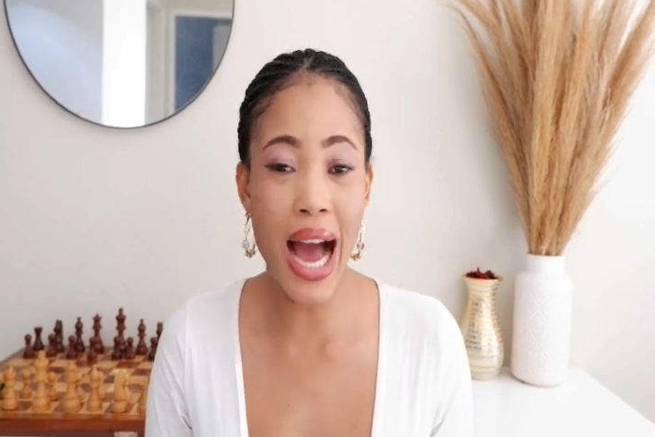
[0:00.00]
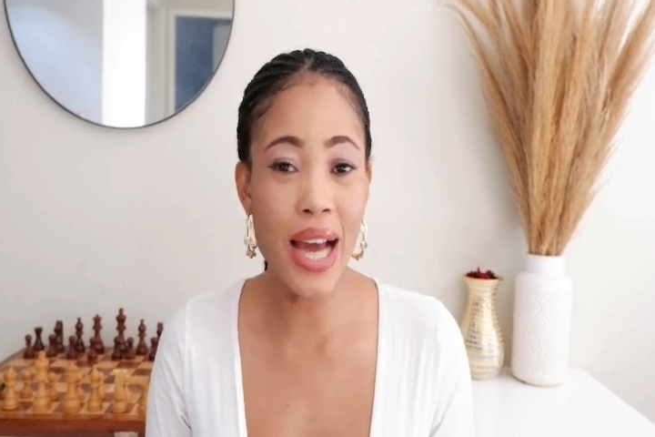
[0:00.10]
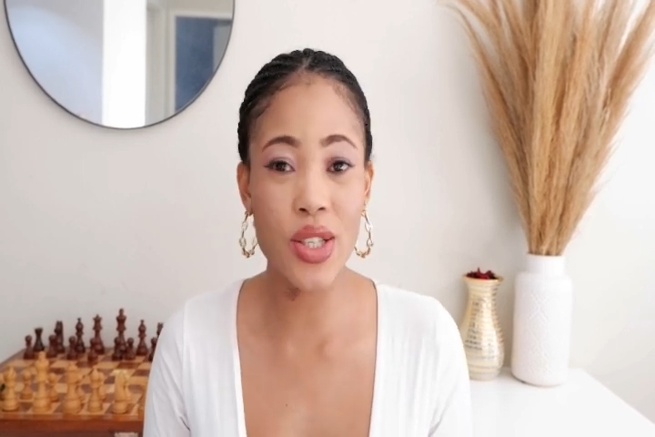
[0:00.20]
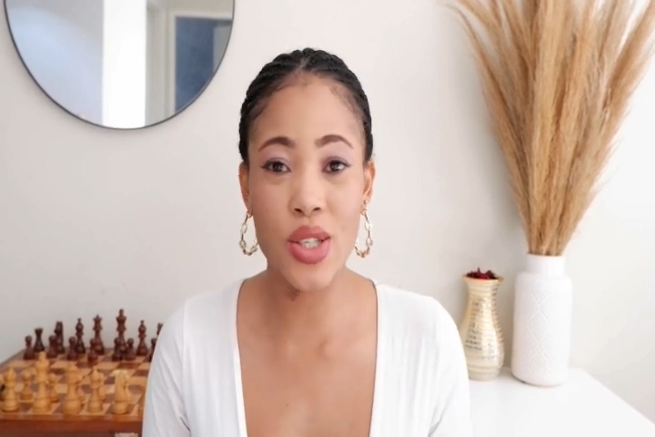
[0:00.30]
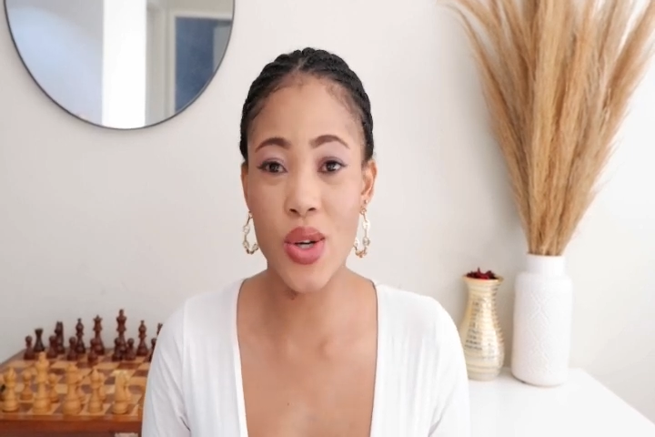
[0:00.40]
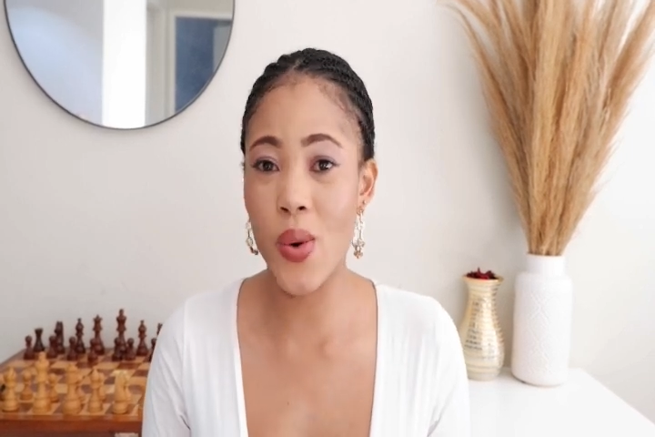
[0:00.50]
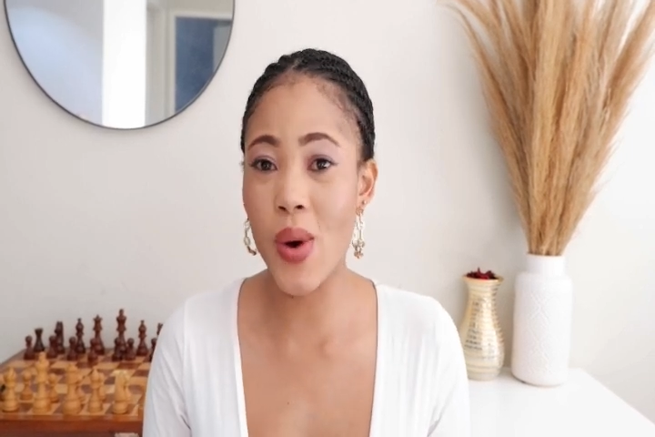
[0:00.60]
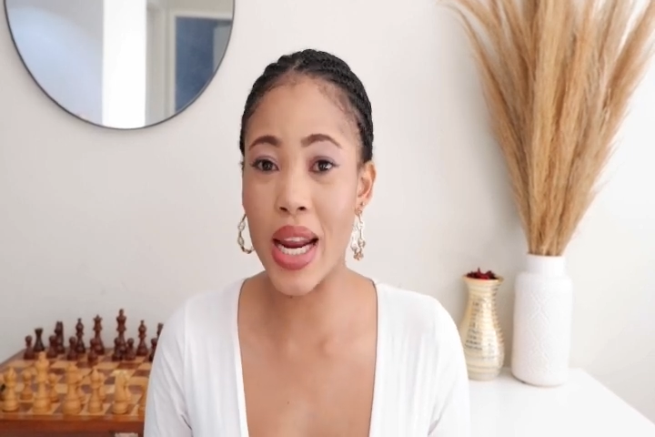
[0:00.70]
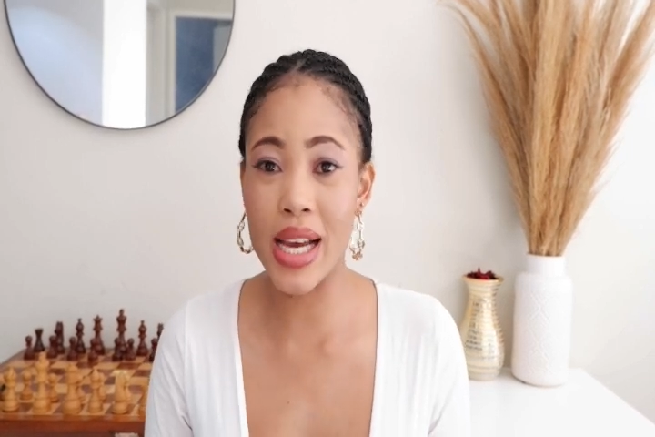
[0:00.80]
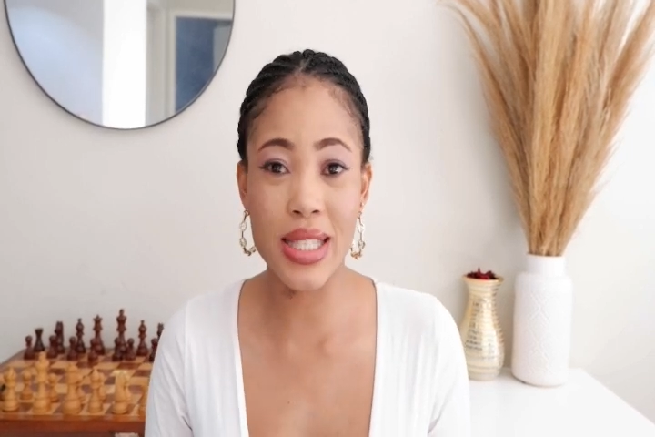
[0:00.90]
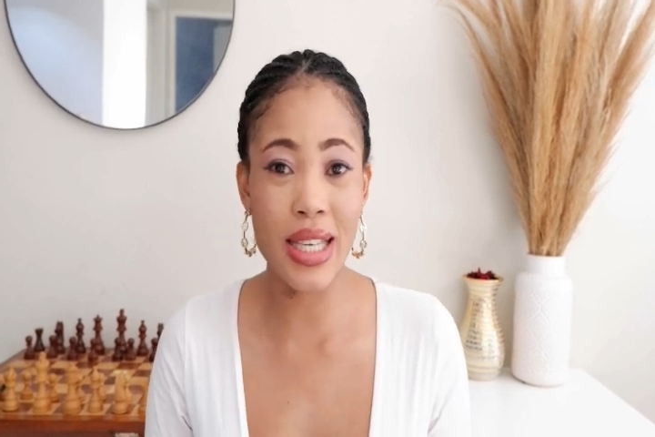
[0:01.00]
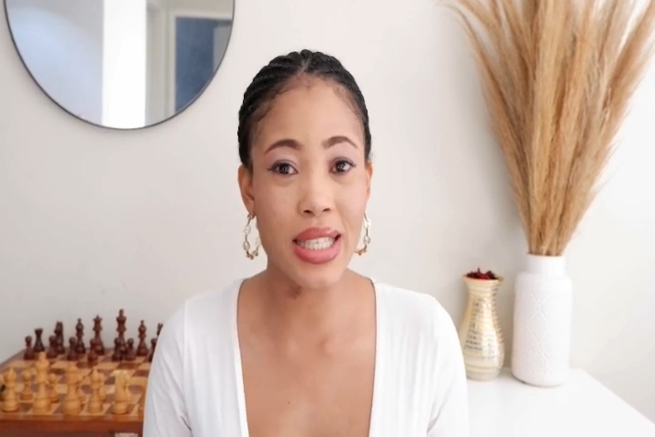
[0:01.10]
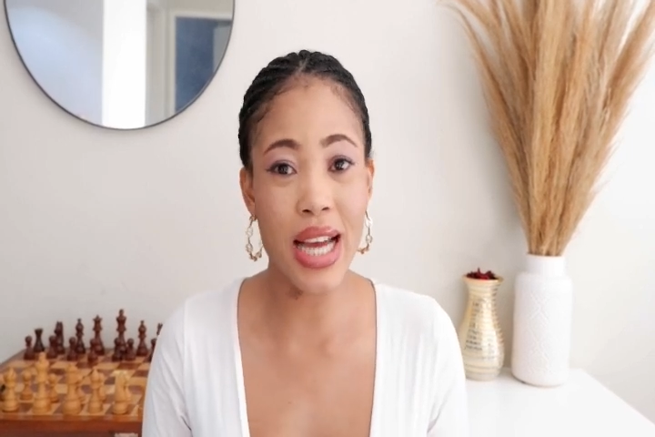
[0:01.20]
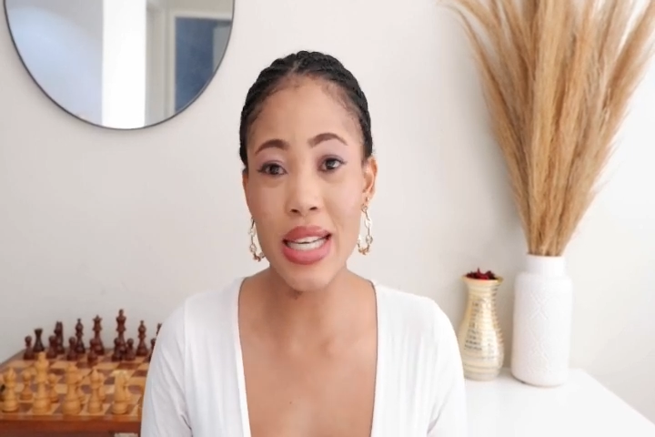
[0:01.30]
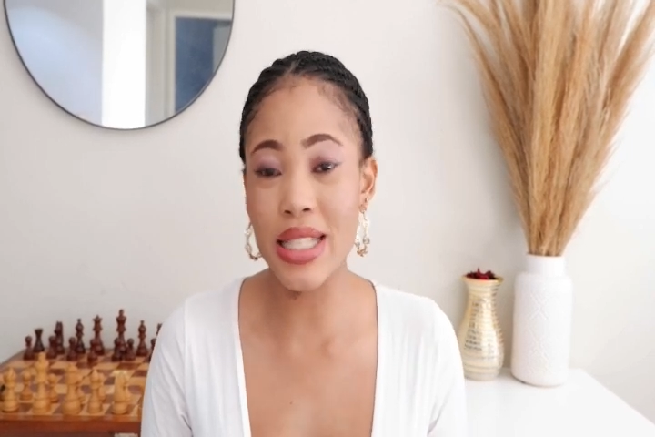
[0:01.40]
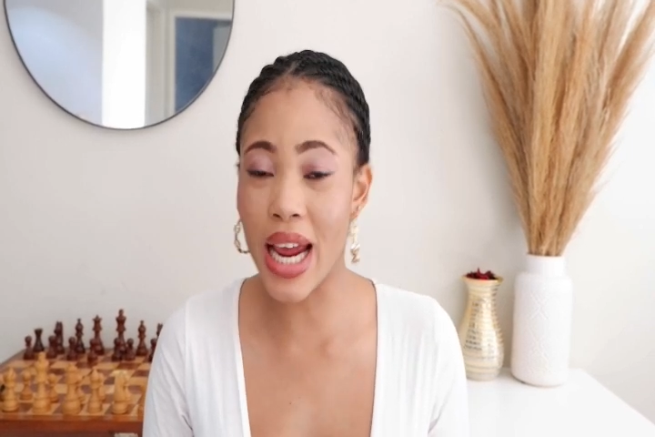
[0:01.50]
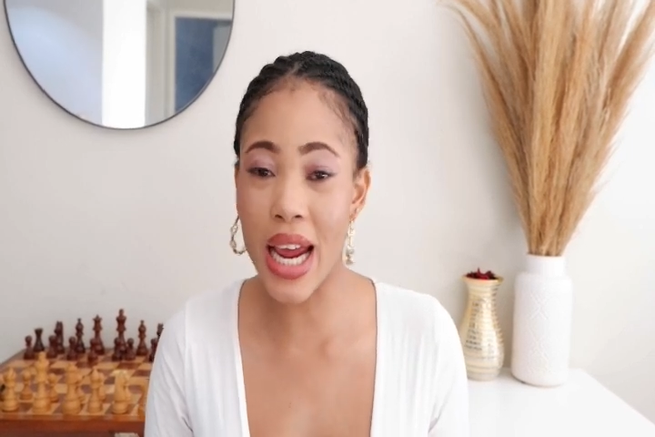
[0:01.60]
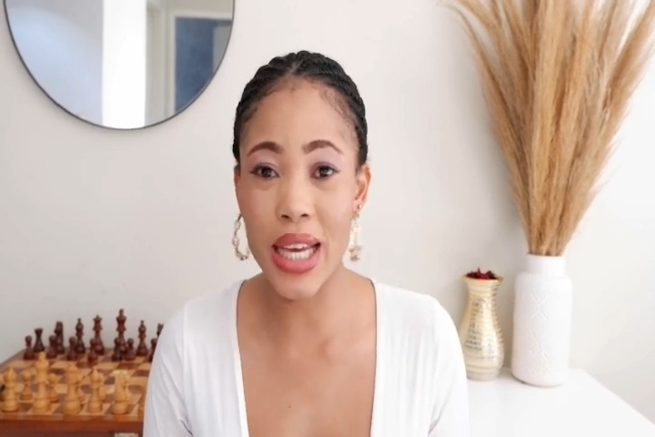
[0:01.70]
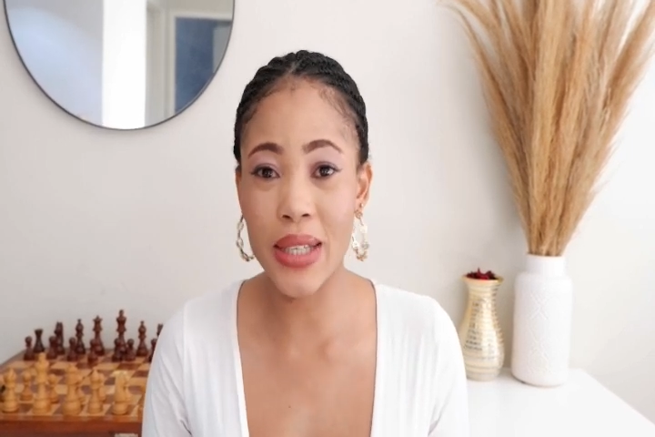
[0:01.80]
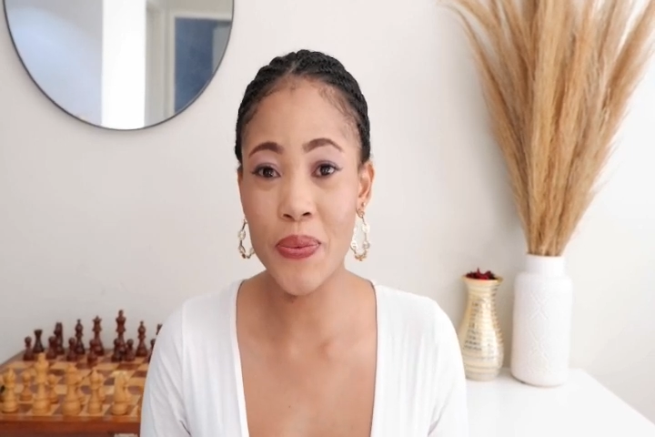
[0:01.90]
I don't know what I said that
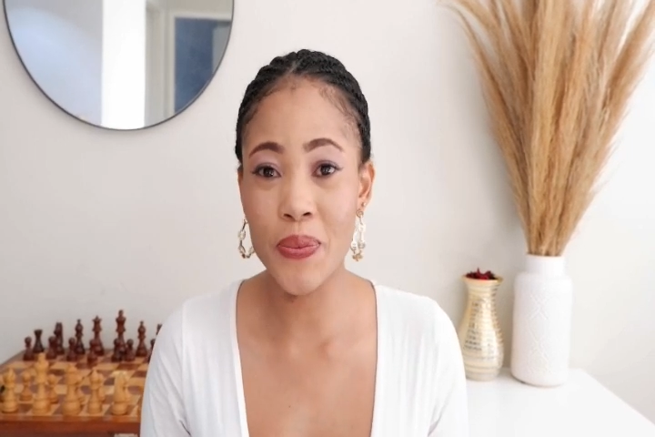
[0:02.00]
day.